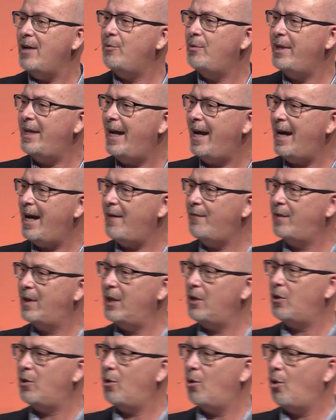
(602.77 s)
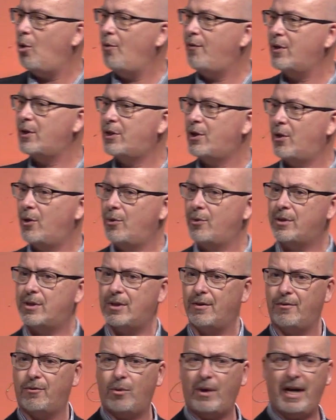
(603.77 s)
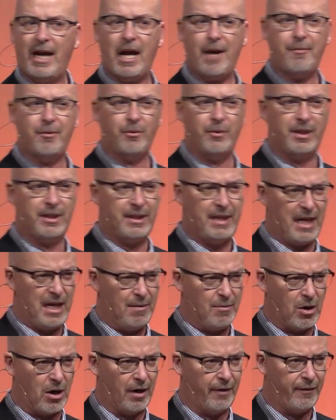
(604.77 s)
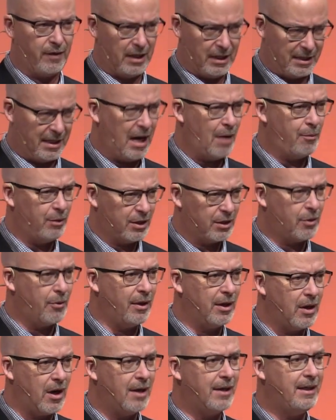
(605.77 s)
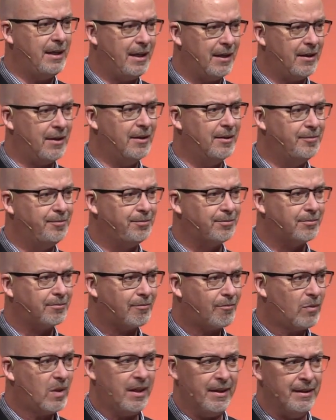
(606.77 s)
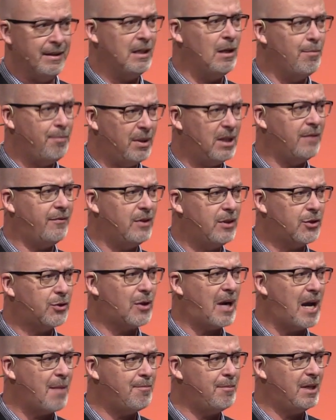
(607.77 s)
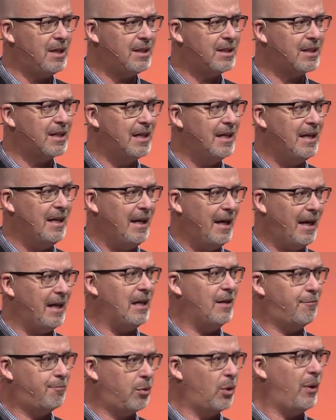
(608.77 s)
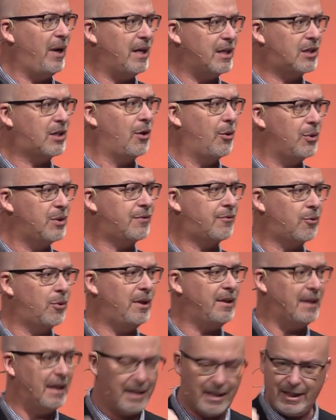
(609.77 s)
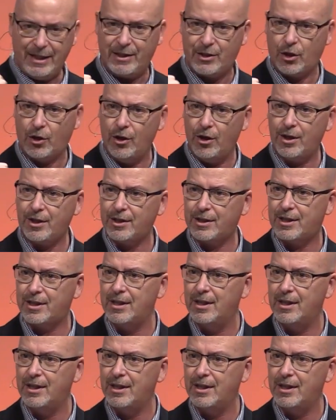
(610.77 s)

we have little overtones of what happened with Tamar. Is that what's going on here? Is it a bit of entrapment? And if Boaz goes for it, then he's hooked?